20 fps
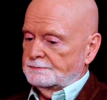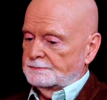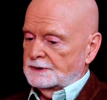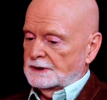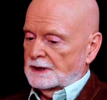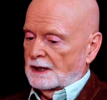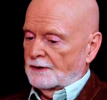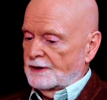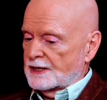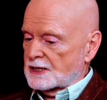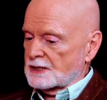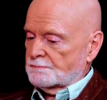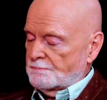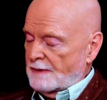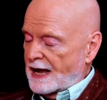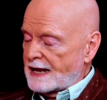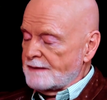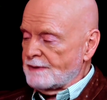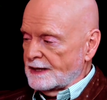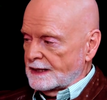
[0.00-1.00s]
this
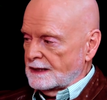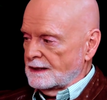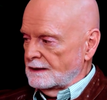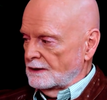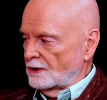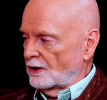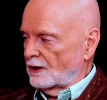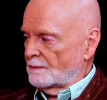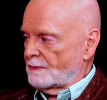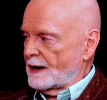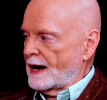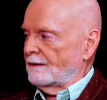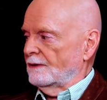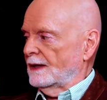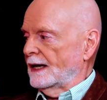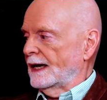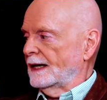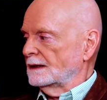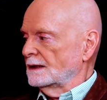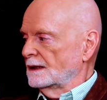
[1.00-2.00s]
may be not about
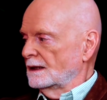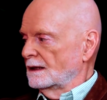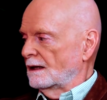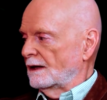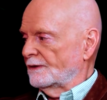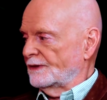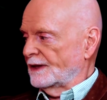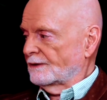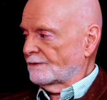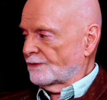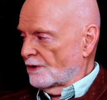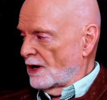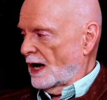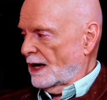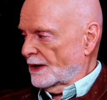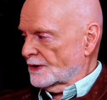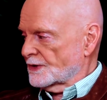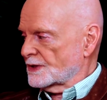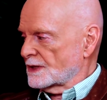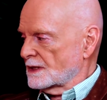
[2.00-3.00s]
that, I think for
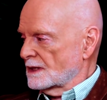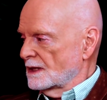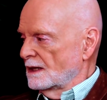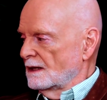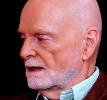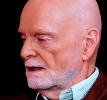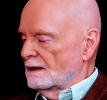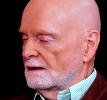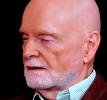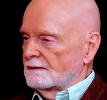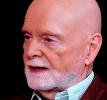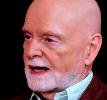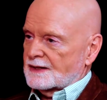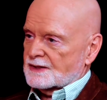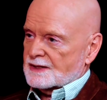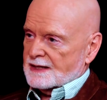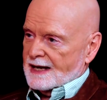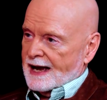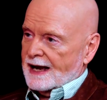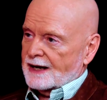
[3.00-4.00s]
us
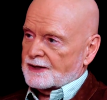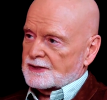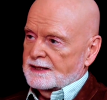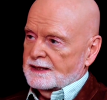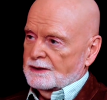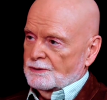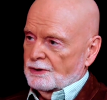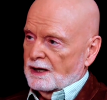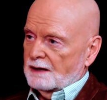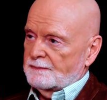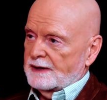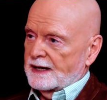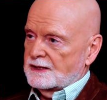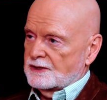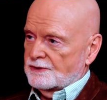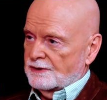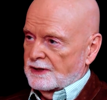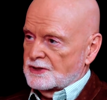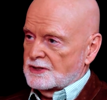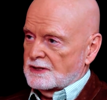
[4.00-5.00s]
that's actually quite a
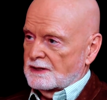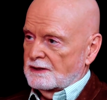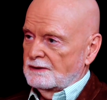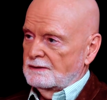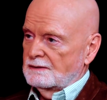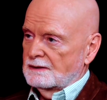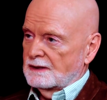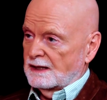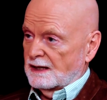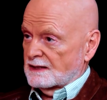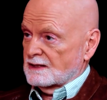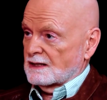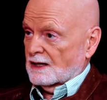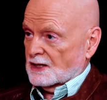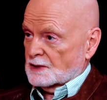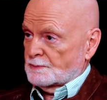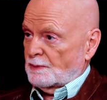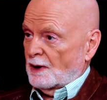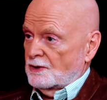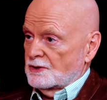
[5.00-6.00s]
major issue, and it's an
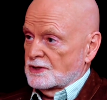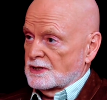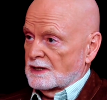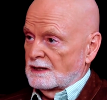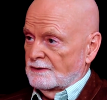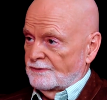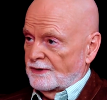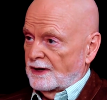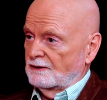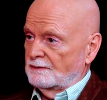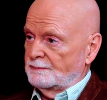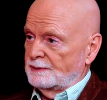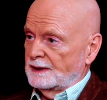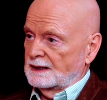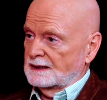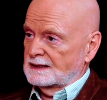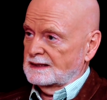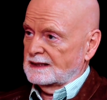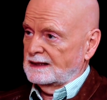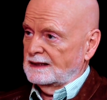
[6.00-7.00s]
exposure and a
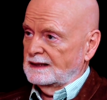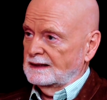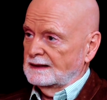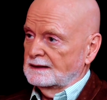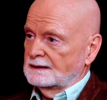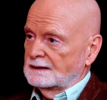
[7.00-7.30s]
vulnerability.